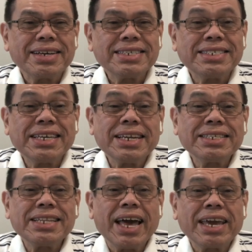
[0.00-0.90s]
Sin
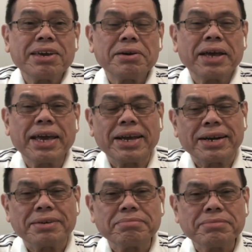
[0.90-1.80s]
is like your hair.
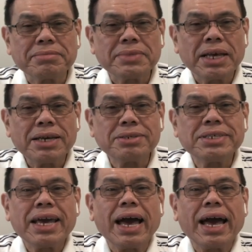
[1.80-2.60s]
You see,